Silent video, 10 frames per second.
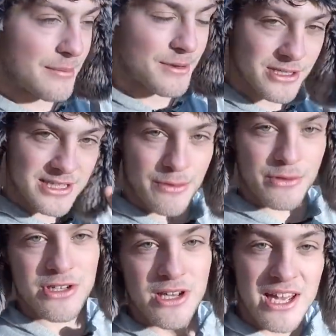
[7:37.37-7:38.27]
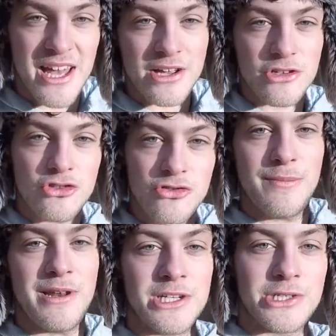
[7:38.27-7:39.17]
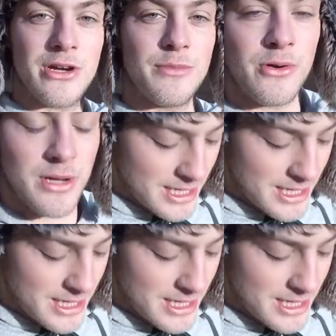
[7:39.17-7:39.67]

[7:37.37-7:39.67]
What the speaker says: because that was extremely enjoyable.